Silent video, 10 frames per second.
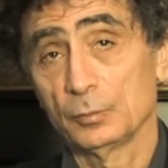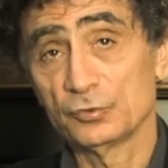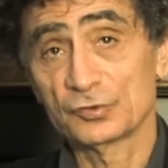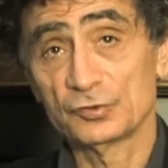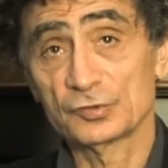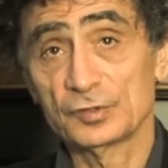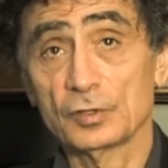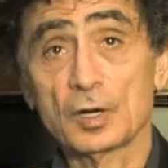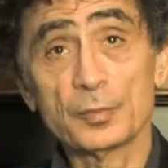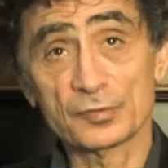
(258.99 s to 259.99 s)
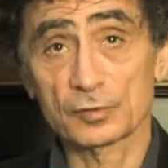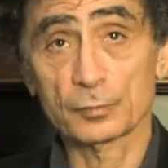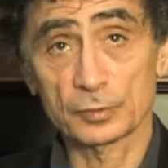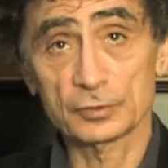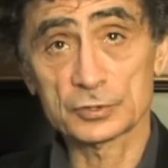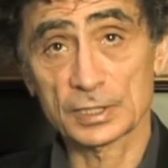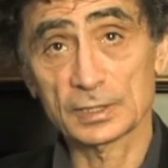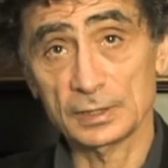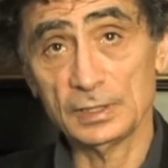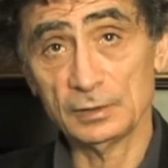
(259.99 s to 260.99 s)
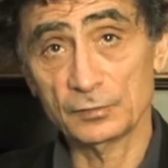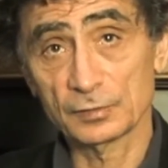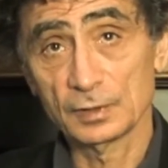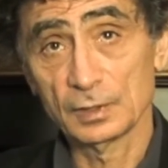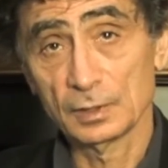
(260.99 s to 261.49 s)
which is just the opposite of what the child needs.